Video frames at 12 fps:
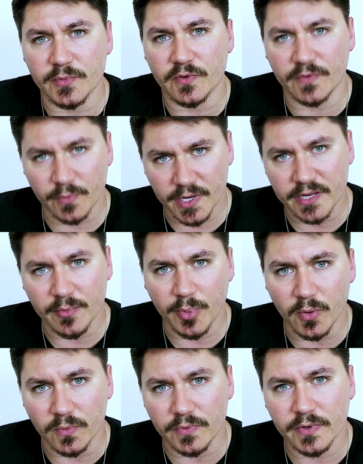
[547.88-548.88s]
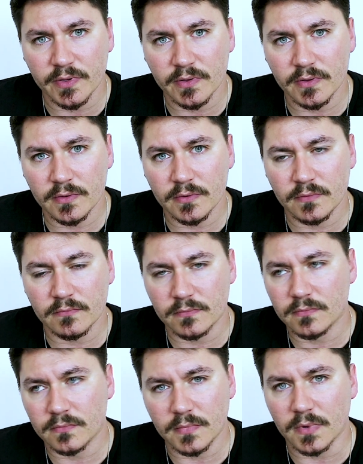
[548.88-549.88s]
your movie where you're bald.
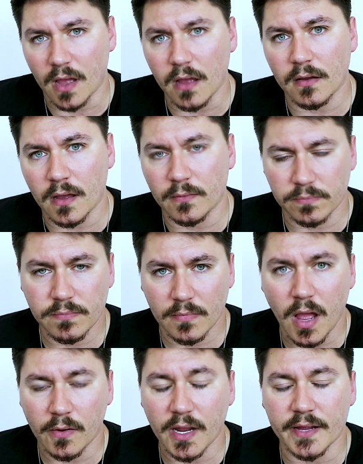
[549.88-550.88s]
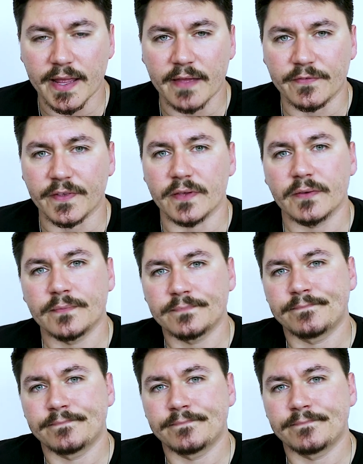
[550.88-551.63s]
I'll cut your hair for you.